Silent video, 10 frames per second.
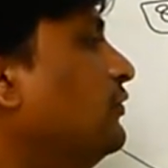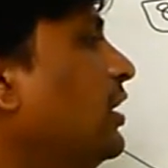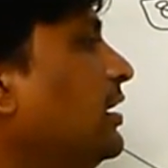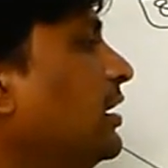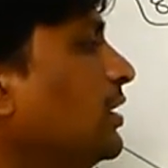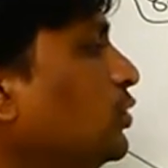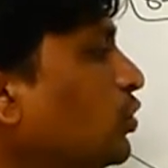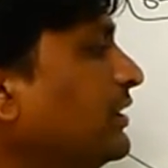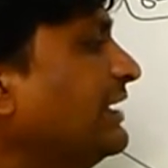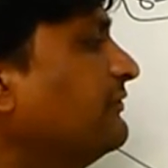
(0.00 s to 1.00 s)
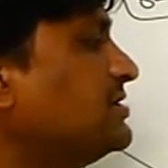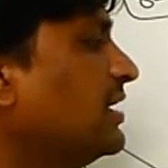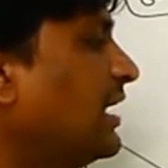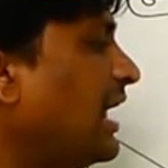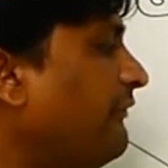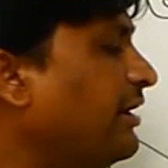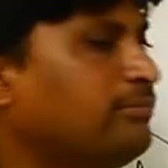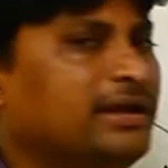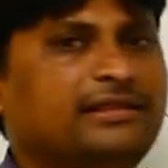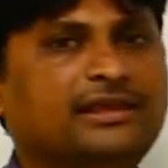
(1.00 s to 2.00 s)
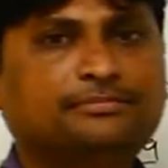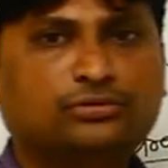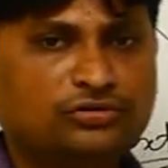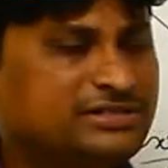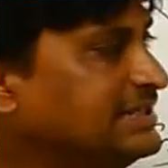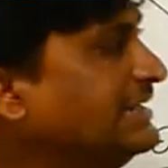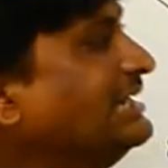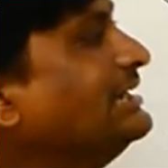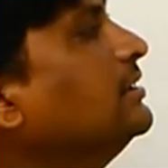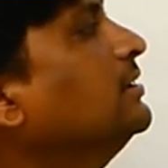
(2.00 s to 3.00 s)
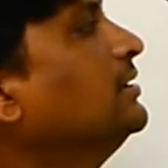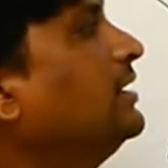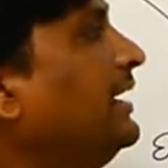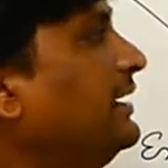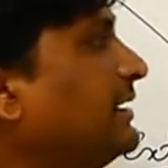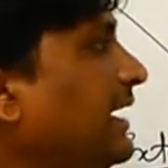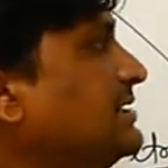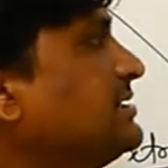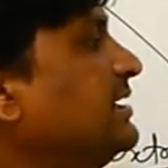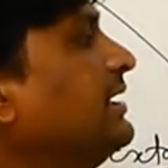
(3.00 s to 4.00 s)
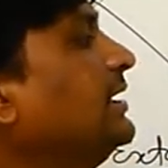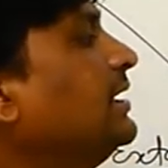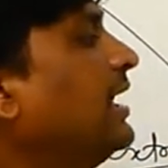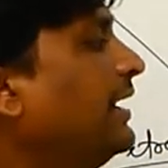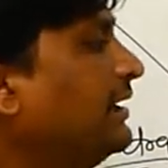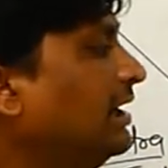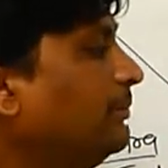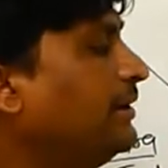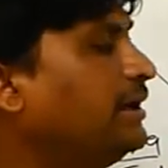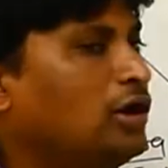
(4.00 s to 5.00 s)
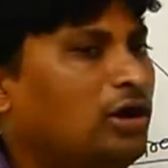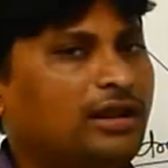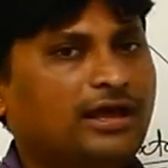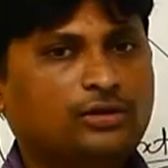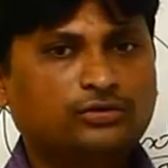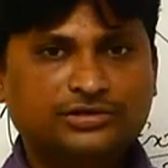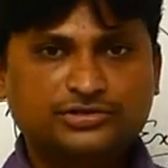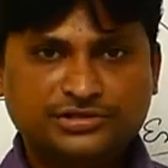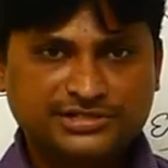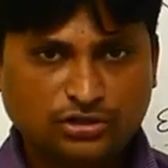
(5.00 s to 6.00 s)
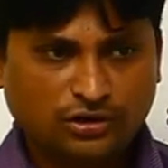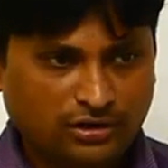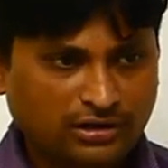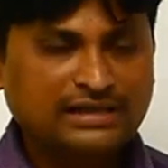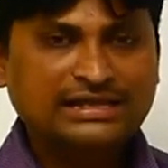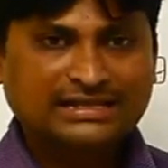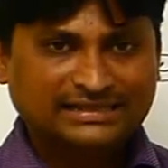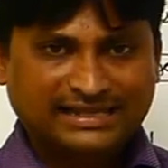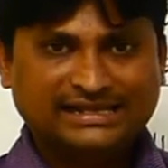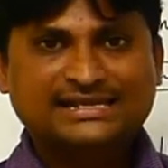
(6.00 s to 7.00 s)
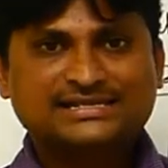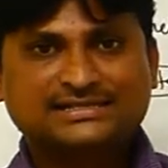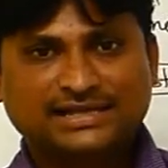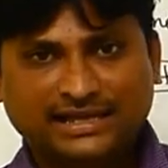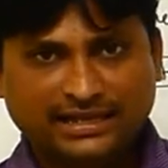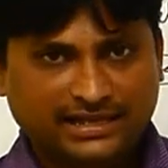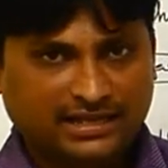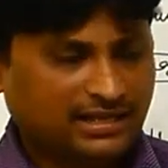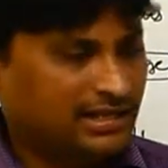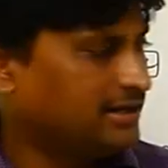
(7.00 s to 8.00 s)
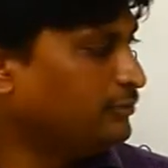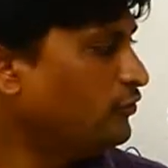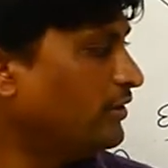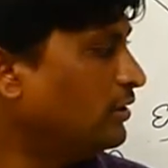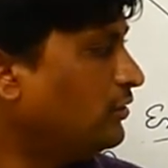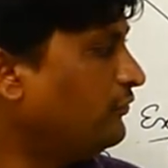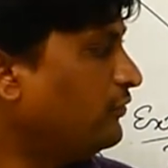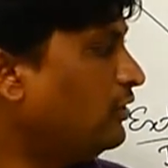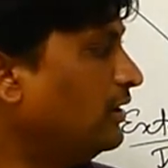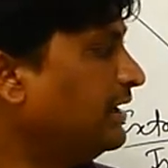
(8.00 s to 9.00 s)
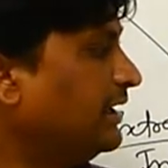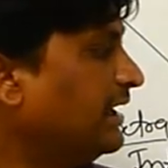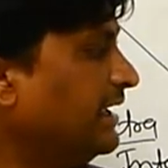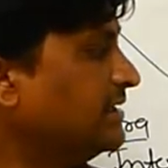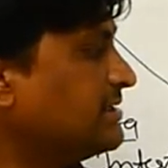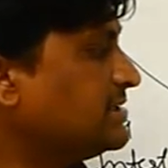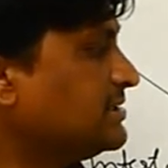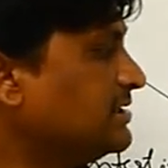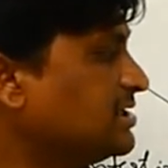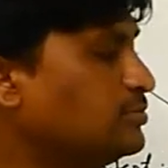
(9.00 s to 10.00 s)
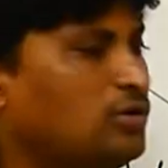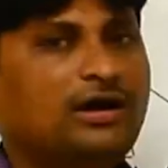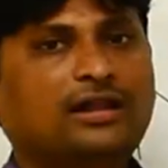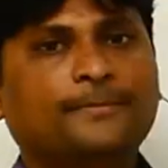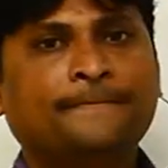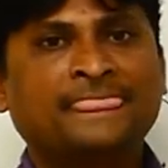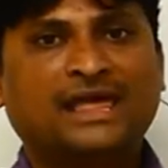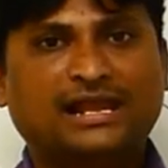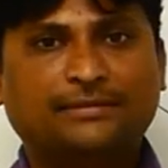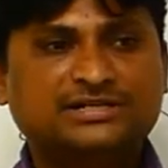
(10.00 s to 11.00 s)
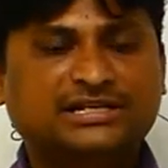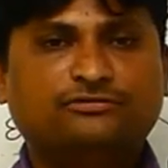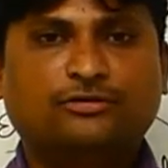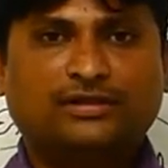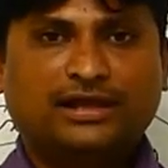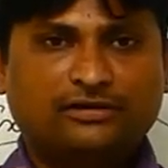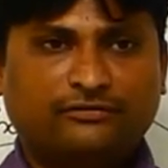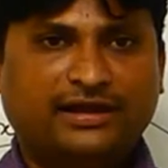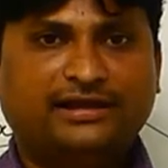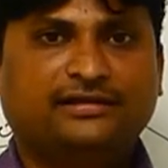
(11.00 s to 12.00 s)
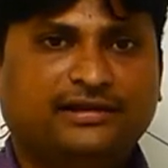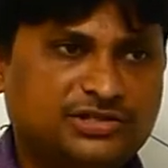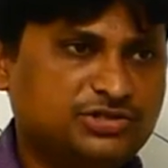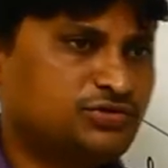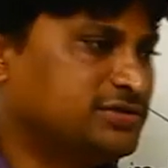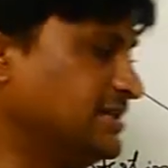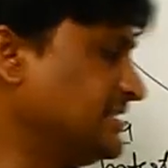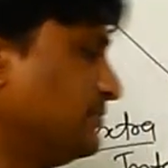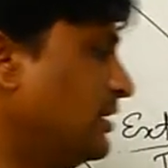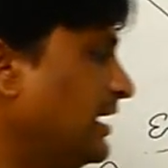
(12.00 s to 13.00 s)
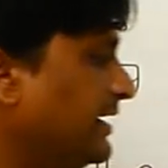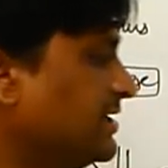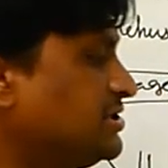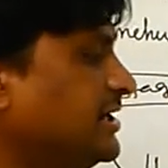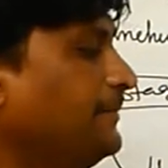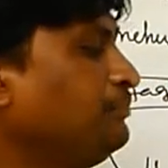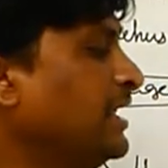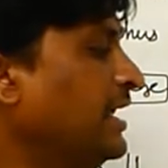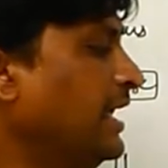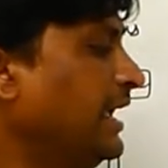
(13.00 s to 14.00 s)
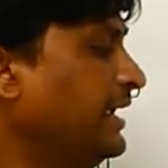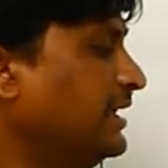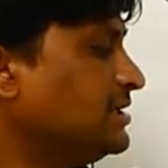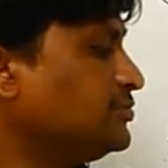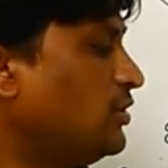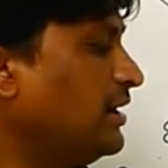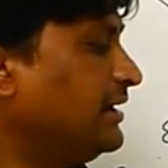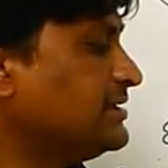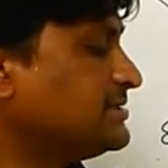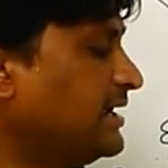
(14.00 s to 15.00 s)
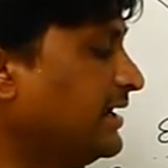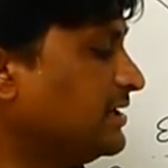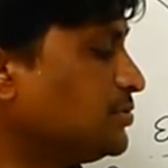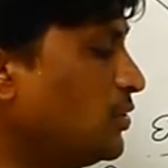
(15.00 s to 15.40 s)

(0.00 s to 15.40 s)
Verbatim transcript: what are the coating which are covered by the protein and the chitin and the lipid, all are going to dissolve. That is a removal of all the layers. The small rhabditiform larva, it reach to the small intestine. Here the small intestine to